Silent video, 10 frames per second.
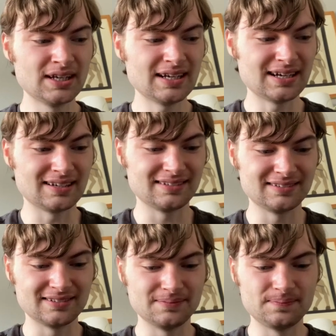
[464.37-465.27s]

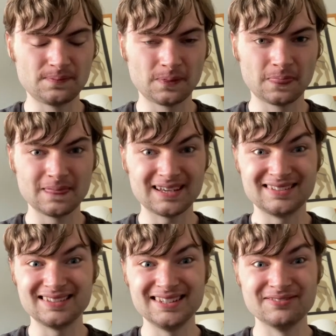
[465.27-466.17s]
and
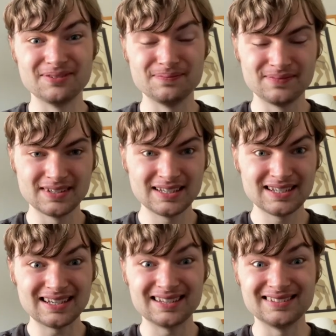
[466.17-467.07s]
even
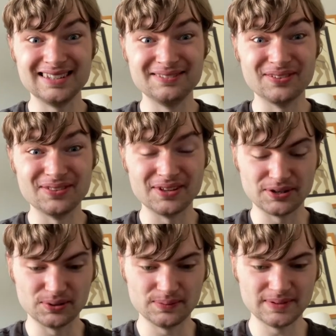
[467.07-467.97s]
though